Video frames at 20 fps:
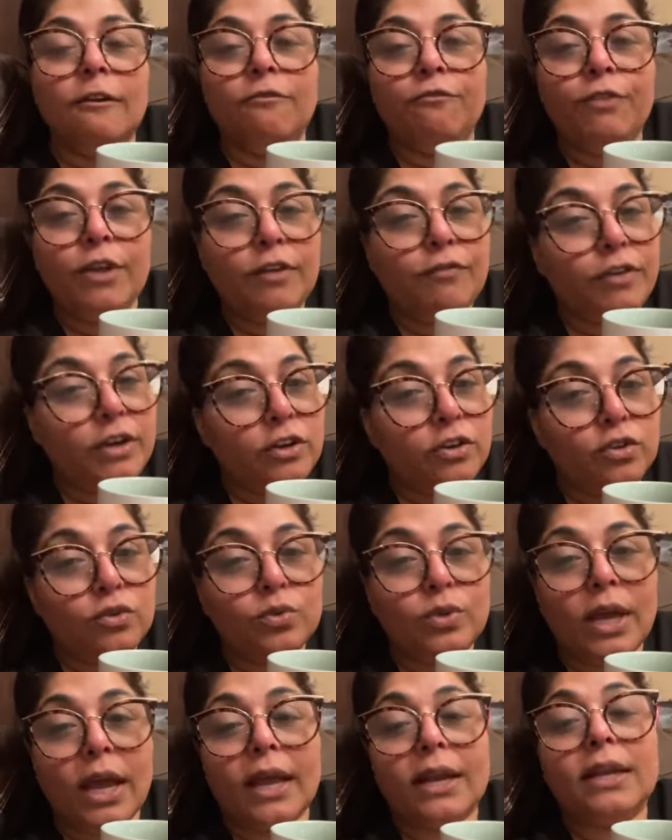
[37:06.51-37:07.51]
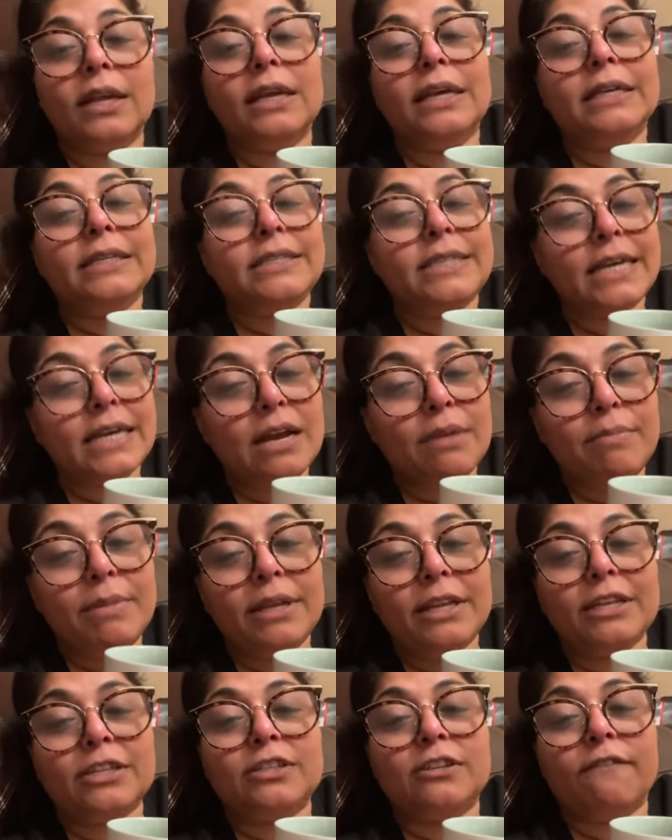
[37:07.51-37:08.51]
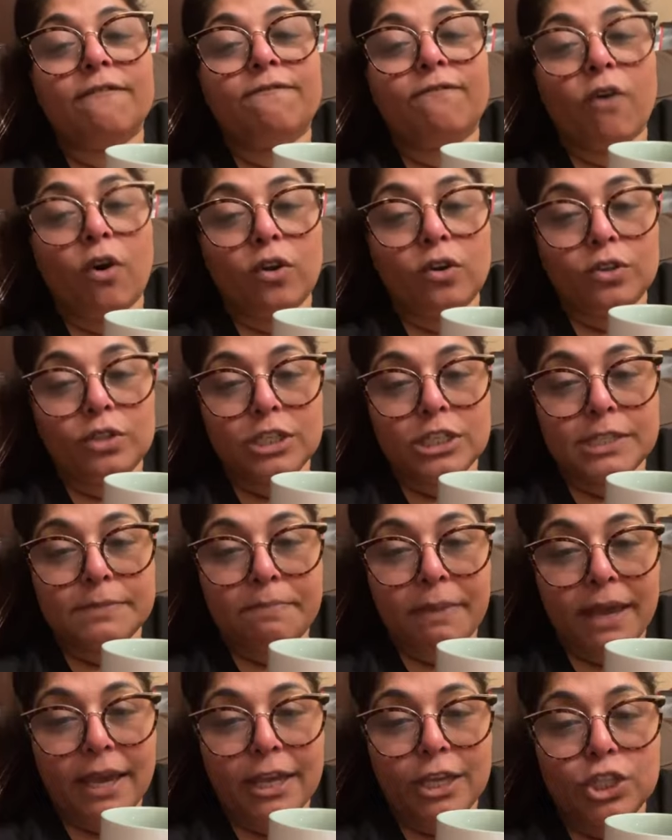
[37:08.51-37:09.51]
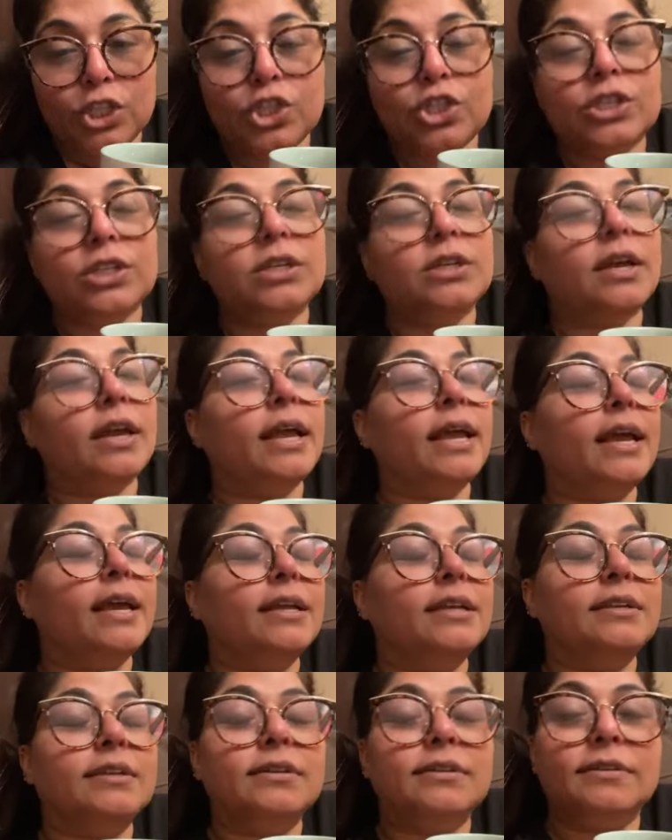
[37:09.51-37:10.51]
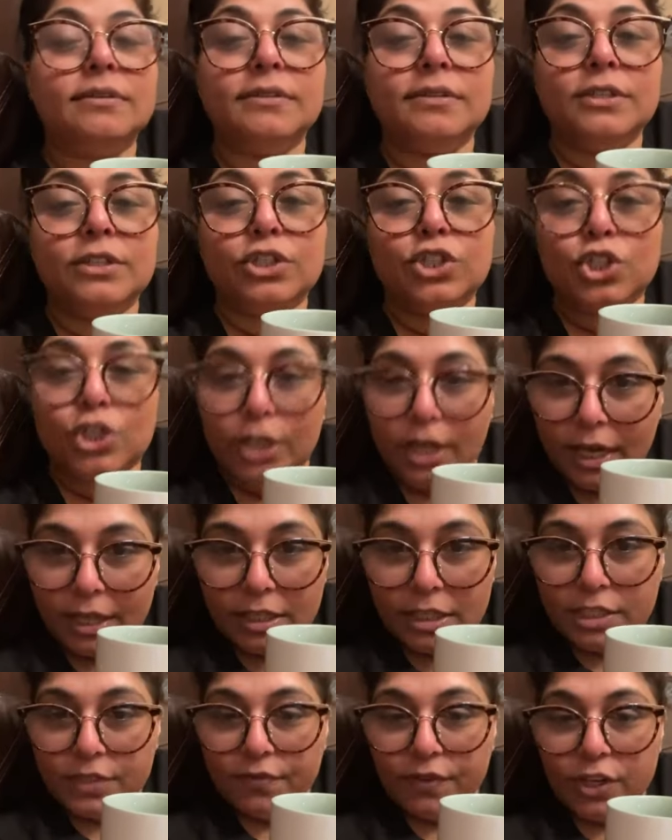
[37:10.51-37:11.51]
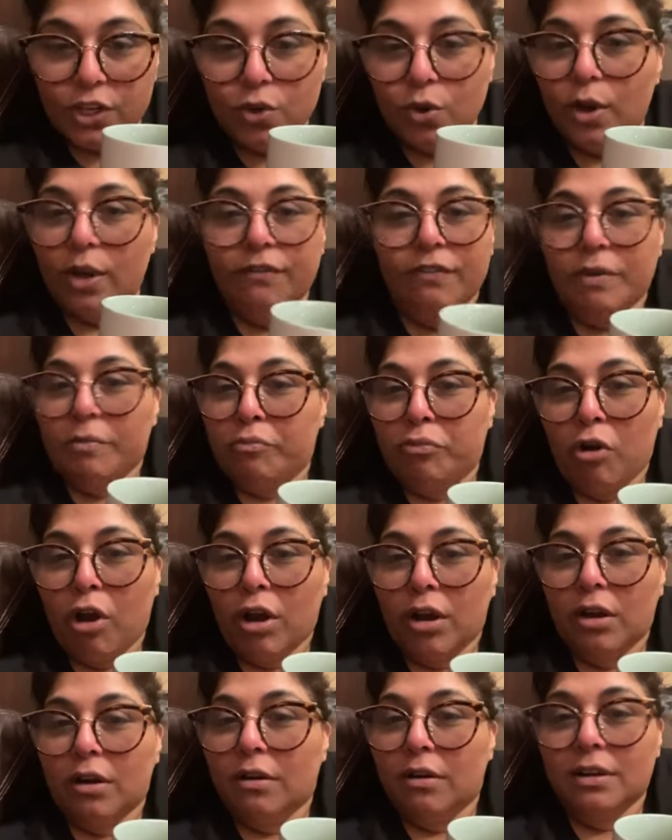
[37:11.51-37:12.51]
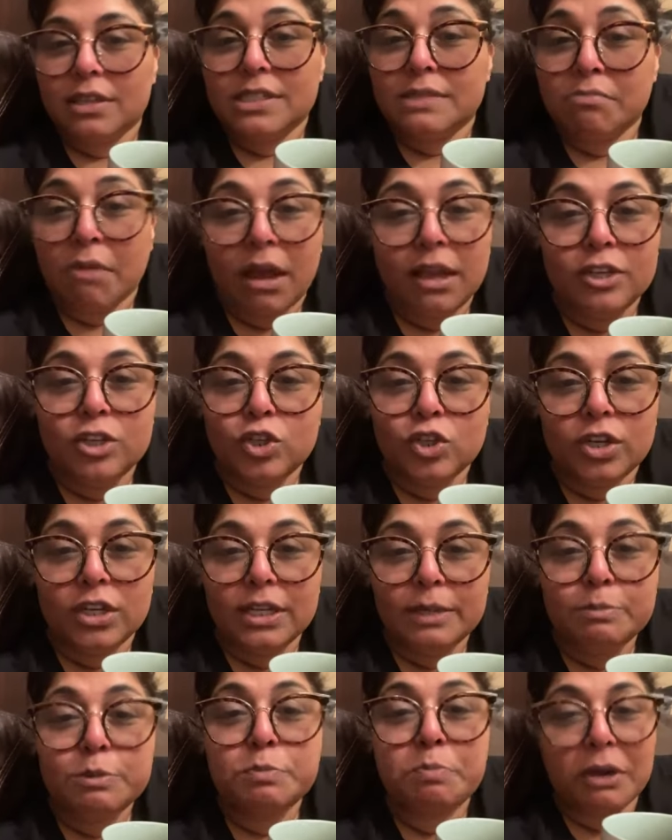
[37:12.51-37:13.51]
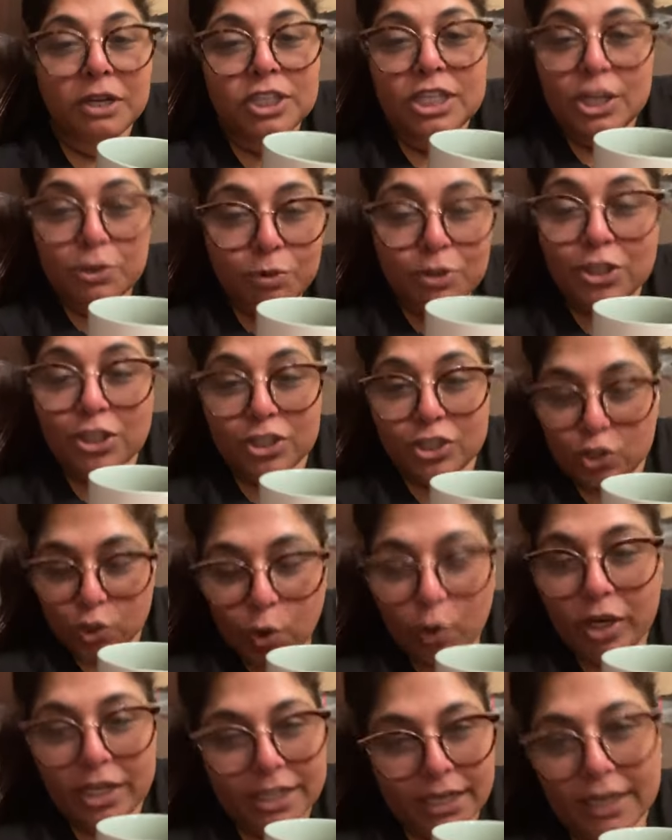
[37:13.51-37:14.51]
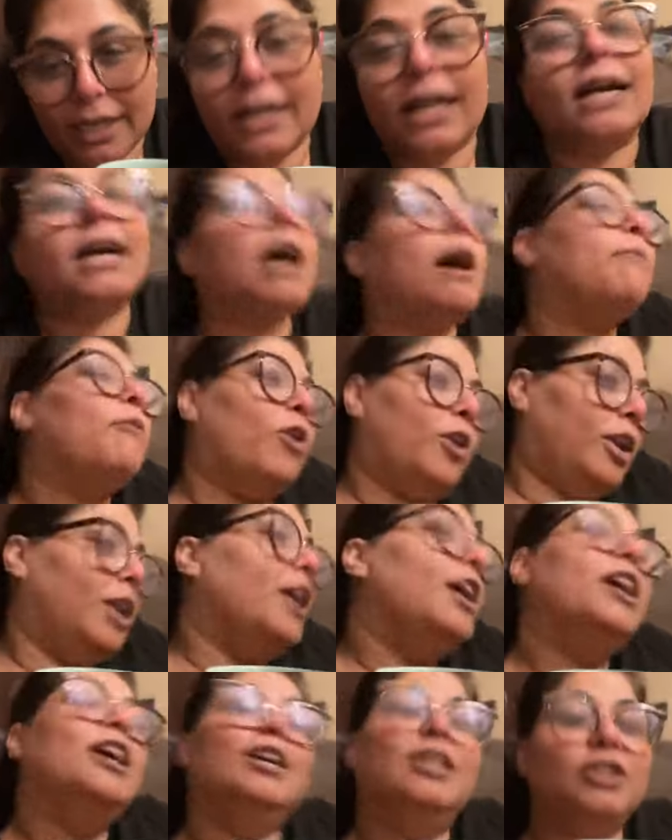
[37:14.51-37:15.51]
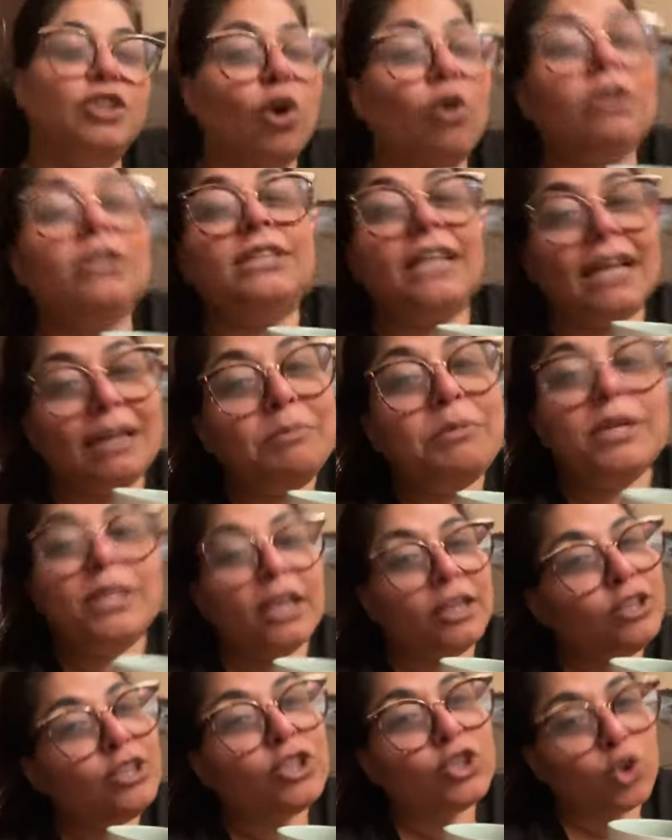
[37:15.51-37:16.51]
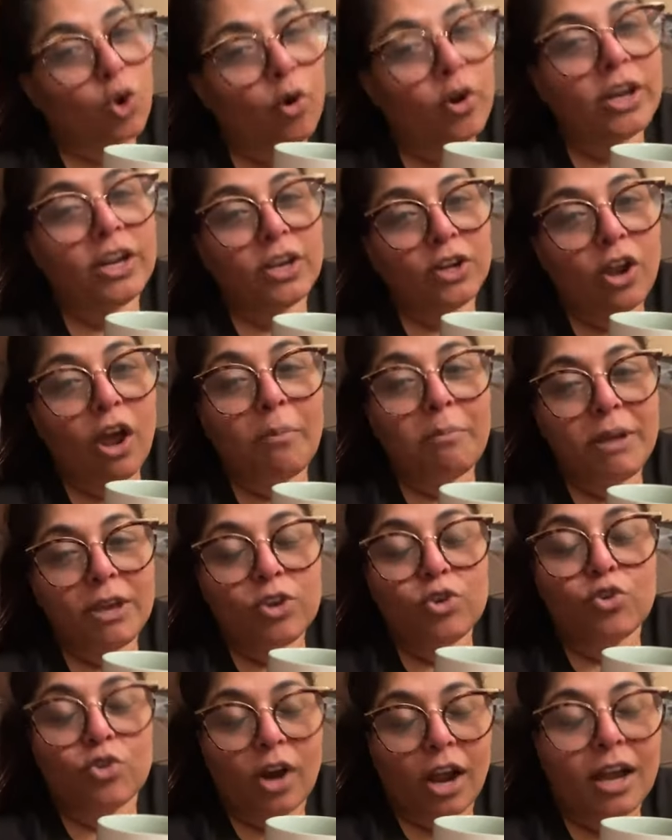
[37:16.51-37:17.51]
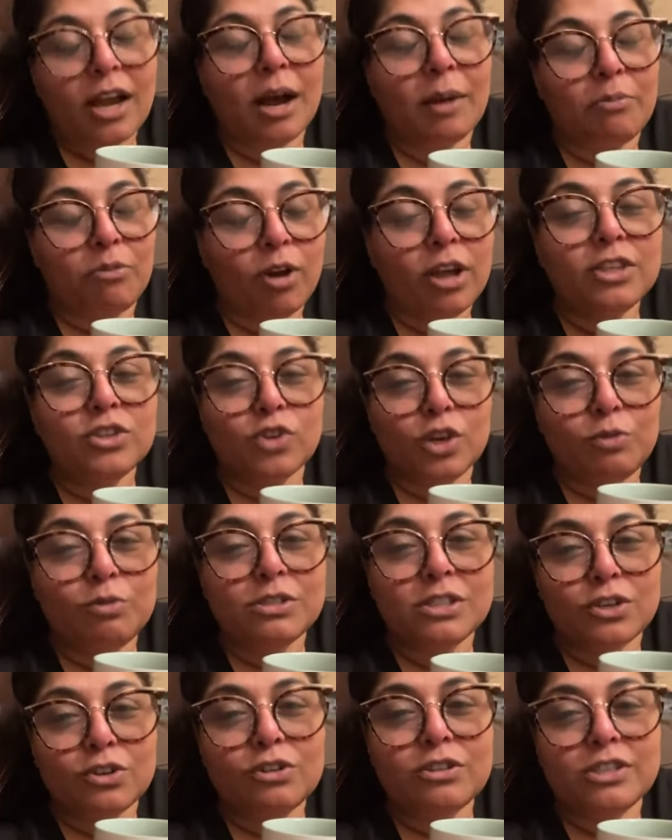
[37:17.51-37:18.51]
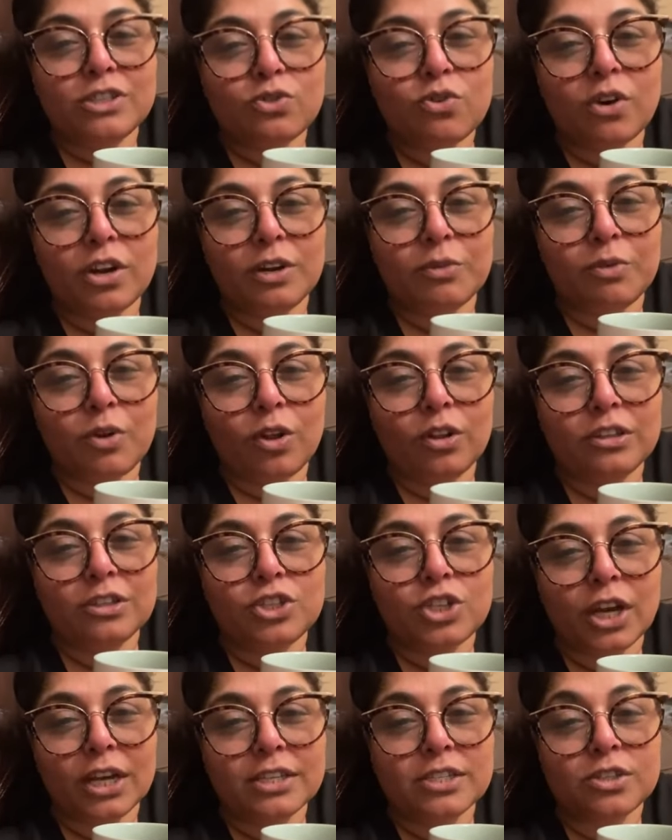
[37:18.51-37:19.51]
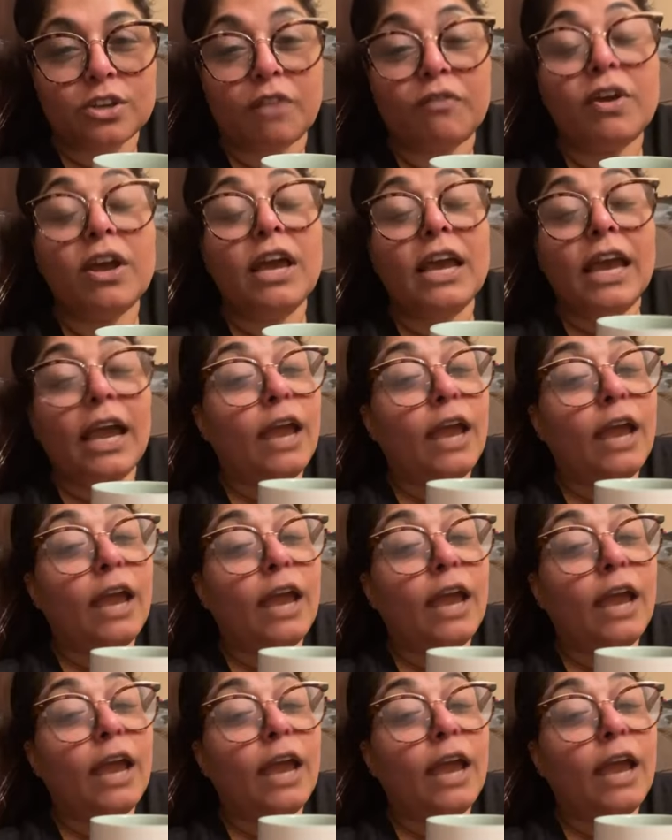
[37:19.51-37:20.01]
Feel free to do that. Take a minute to follow this page and share this video if it brought a smile to your lips, especially with the storytelling. Like, come on, don't tell me that the story did not make you crack up, right? So it was a good story with all the chai stuff.